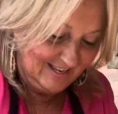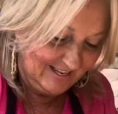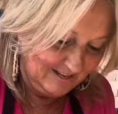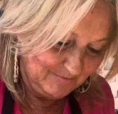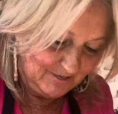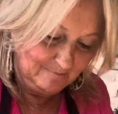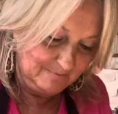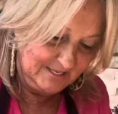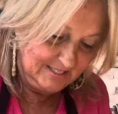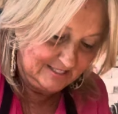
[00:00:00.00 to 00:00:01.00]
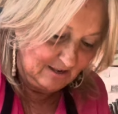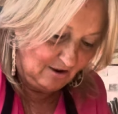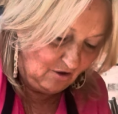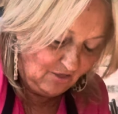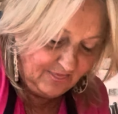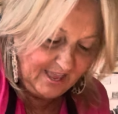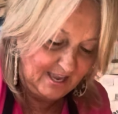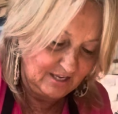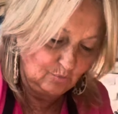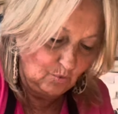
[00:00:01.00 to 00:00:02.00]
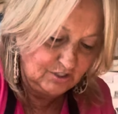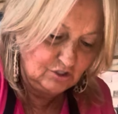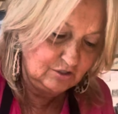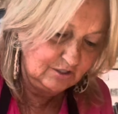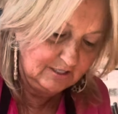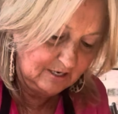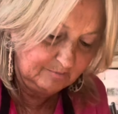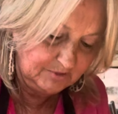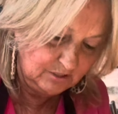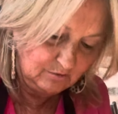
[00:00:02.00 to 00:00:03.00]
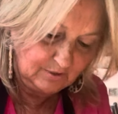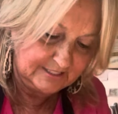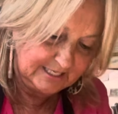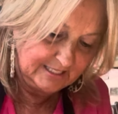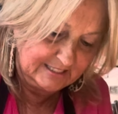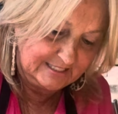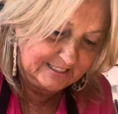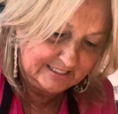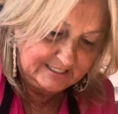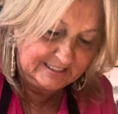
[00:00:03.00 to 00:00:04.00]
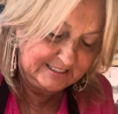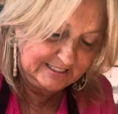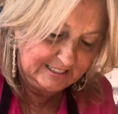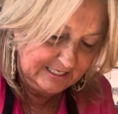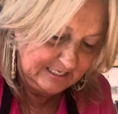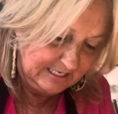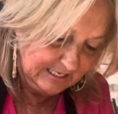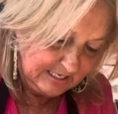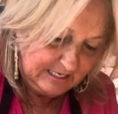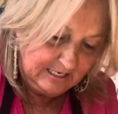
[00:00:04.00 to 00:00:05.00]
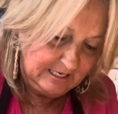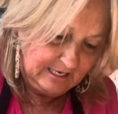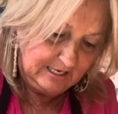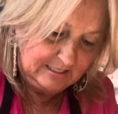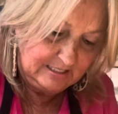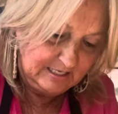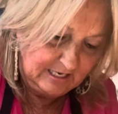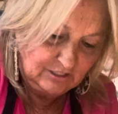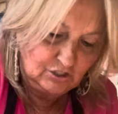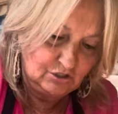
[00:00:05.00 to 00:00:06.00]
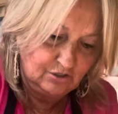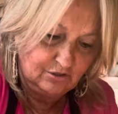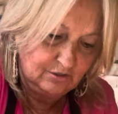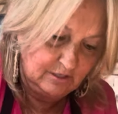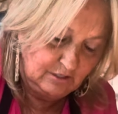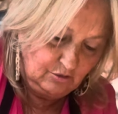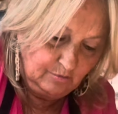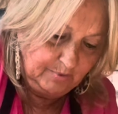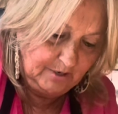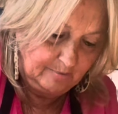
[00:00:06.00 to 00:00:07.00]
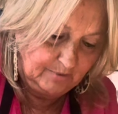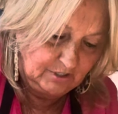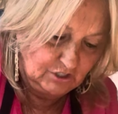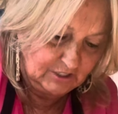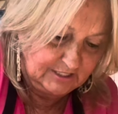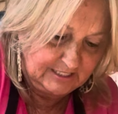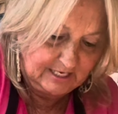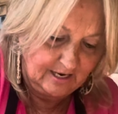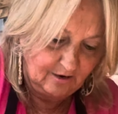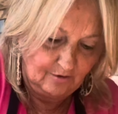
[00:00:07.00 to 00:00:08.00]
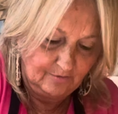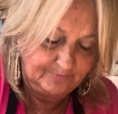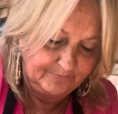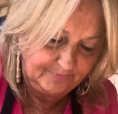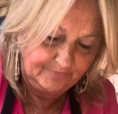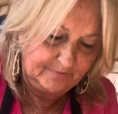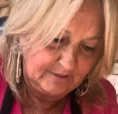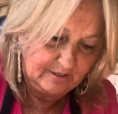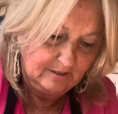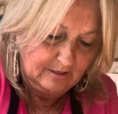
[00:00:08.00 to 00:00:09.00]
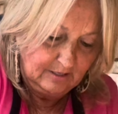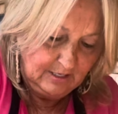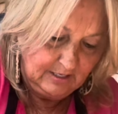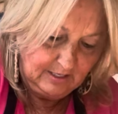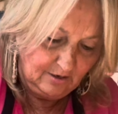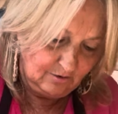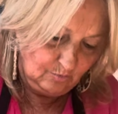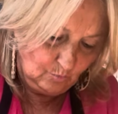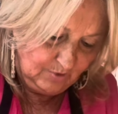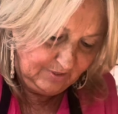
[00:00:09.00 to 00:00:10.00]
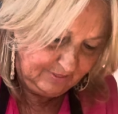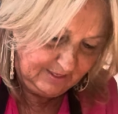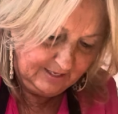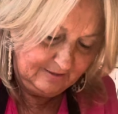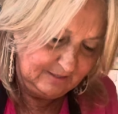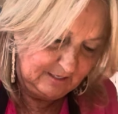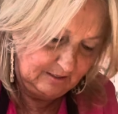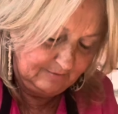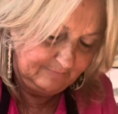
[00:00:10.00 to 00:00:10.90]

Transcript: And I'm gonna mix all that. What you're gonna come to is a consistency and texture and you'll be able to just tell. Now, one thing that